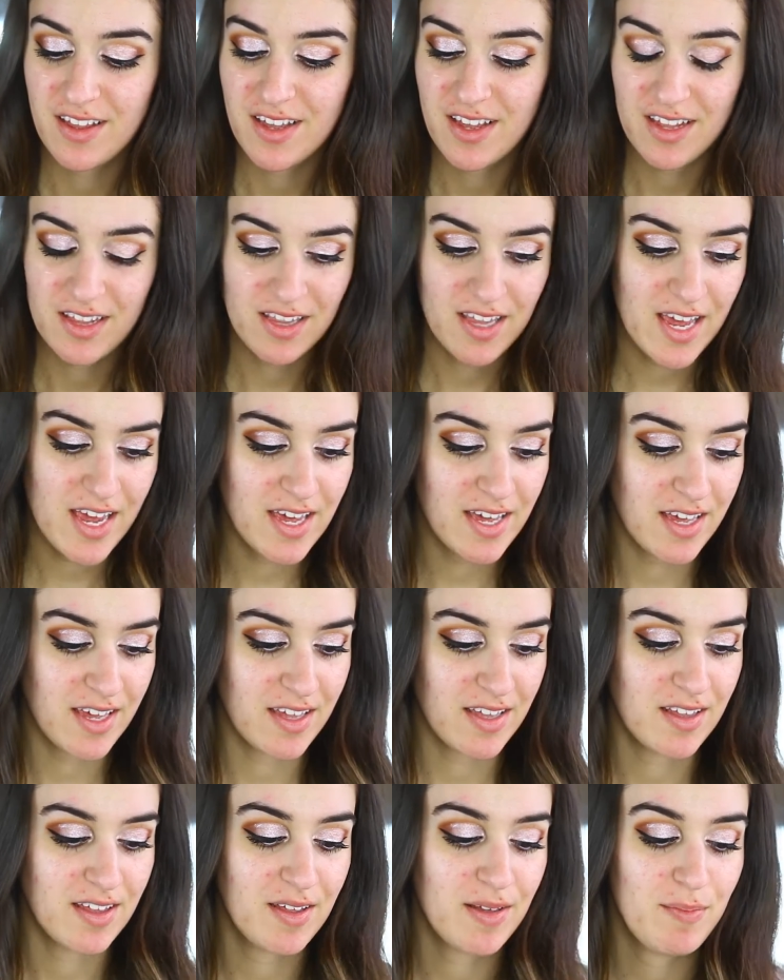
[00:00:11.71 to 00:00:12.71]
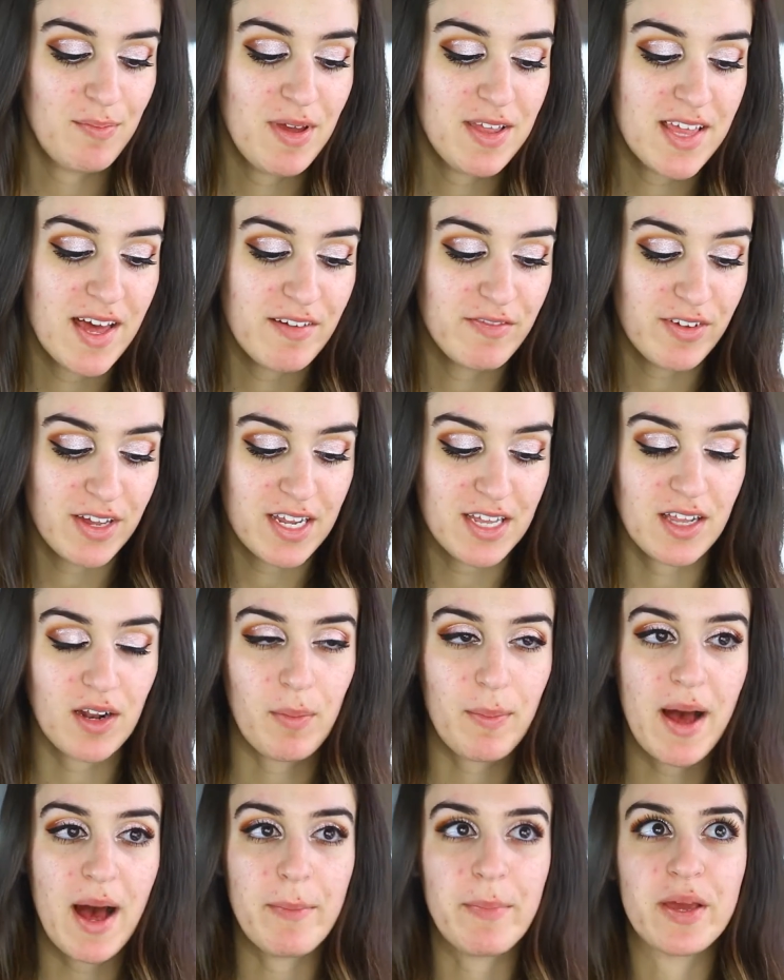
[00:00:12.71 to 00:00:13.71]
It like made that funny
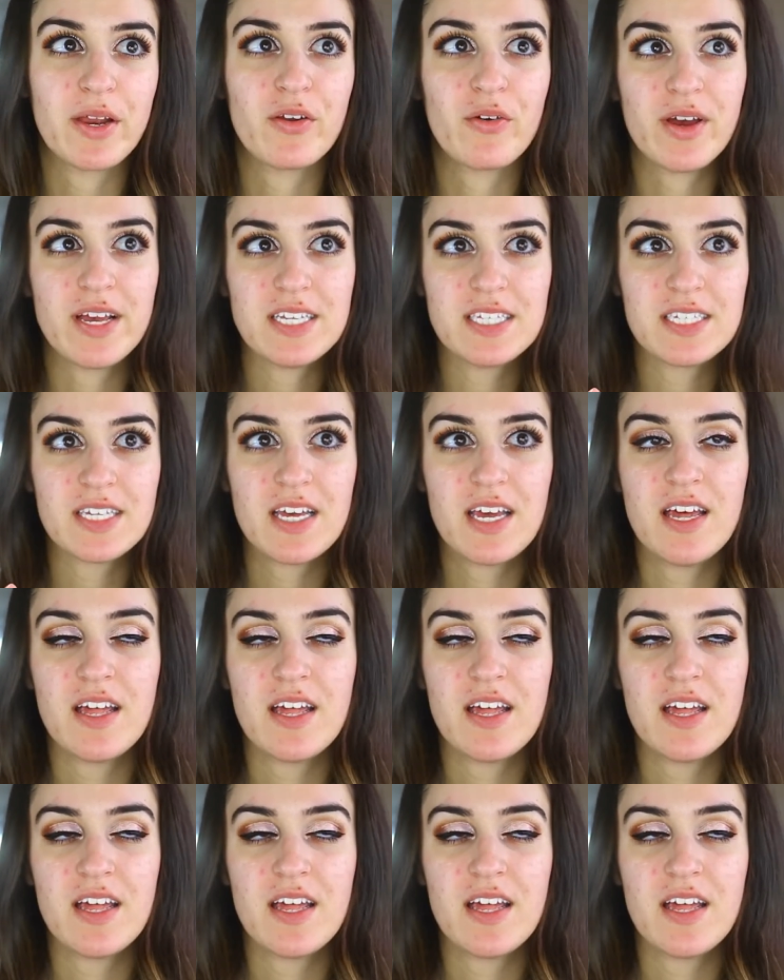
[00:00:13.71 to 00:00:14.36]
little popping noise.